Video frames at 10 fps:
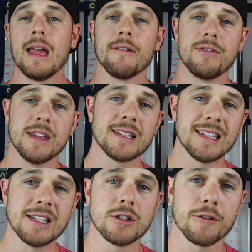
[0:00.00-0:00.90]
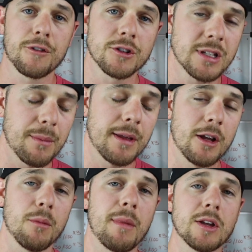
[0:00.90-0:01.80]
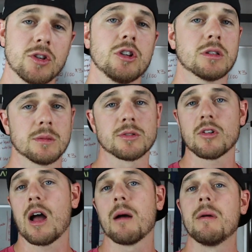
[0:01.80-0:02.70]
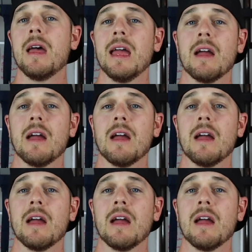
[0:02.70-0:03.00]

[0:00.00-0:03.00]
If this is your first time here, make sure you subscribe.